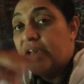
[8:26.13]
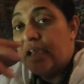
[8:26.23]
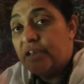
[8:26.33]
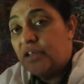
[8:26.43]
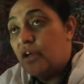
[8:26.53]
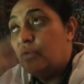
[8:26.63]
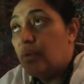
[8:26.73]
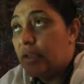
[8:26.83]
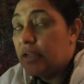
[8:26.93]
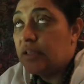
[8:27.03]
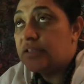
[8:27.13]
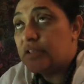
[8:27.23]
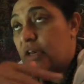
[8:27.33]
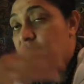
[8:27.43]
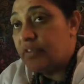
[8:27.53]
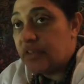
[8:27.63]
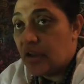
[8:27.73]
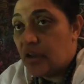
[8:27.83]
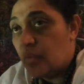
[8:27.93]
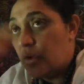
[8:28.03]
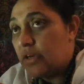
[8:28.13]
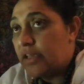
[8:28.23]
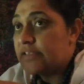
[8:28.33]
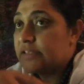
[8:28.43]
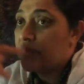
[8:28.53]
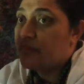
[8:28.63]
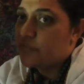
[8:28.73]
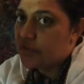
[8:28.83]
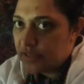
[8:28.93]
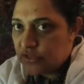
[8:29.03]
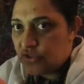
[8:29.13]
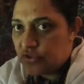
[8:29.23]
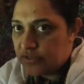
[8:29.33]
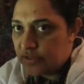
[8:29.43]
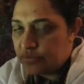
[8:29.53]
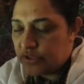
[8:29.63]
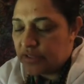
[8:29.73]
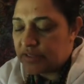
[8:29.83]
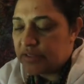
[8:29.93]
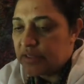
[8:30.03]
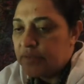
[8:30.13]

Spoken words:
and you go, well, it's got everything I want except for these 2 subjects,